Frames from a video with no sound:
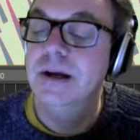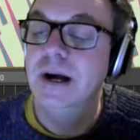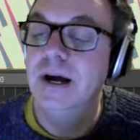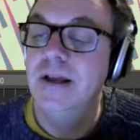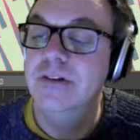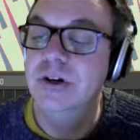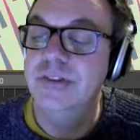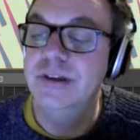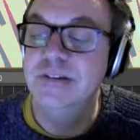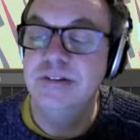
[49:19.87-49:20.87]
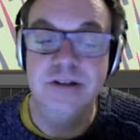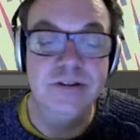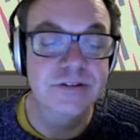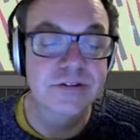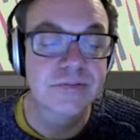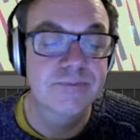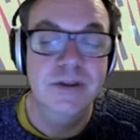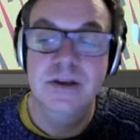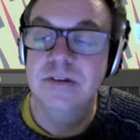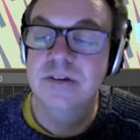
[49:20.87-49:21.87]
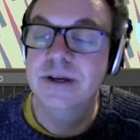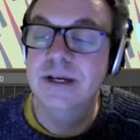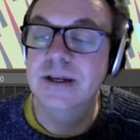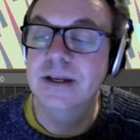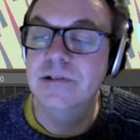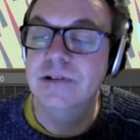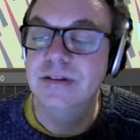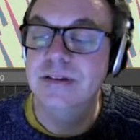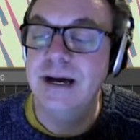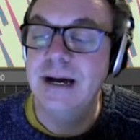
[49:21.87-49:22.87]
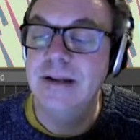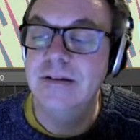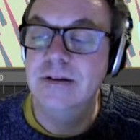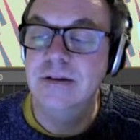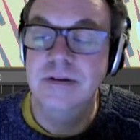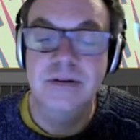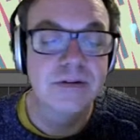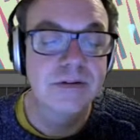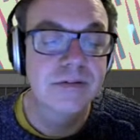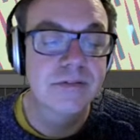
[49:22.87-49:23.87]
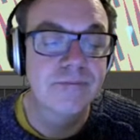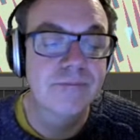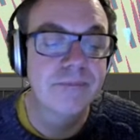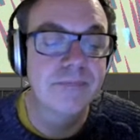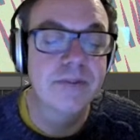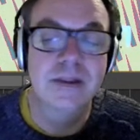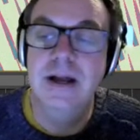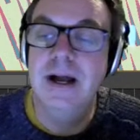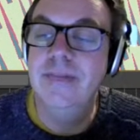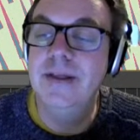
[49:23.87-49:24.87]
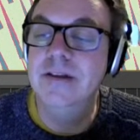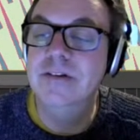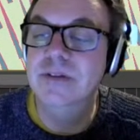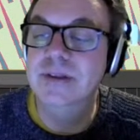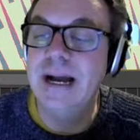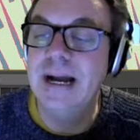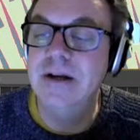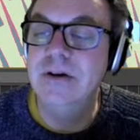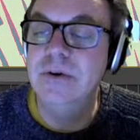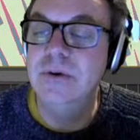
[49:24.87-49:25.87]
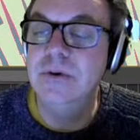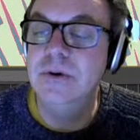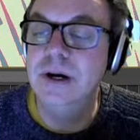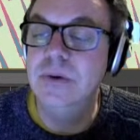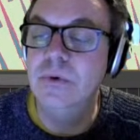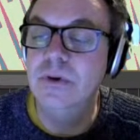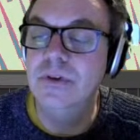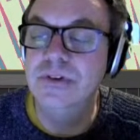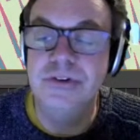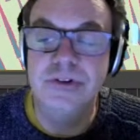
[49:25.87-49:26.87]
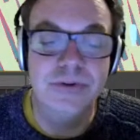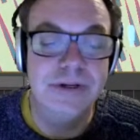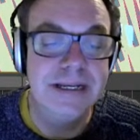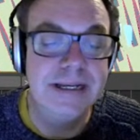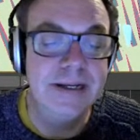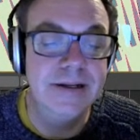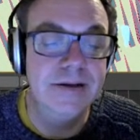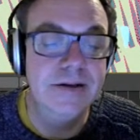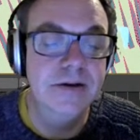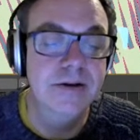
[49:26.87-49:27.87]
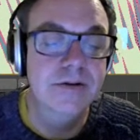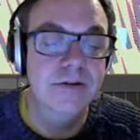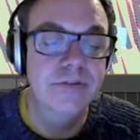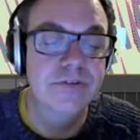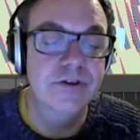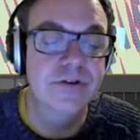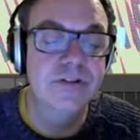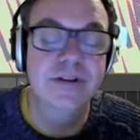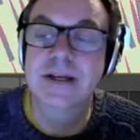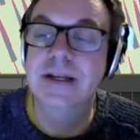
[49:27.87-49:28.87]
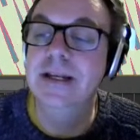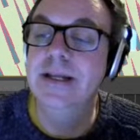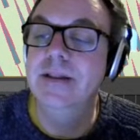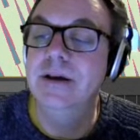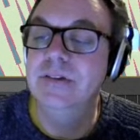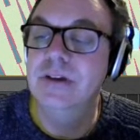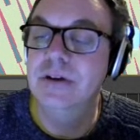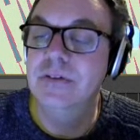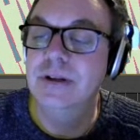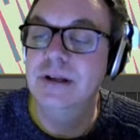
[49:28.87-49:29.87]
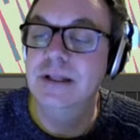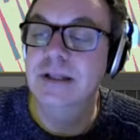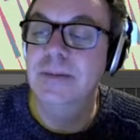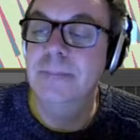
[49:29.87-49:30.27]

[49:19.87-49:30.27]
It's got distance, so I can increase that. And then it's got the angle I want to lean, so you can see I can lean those over like that.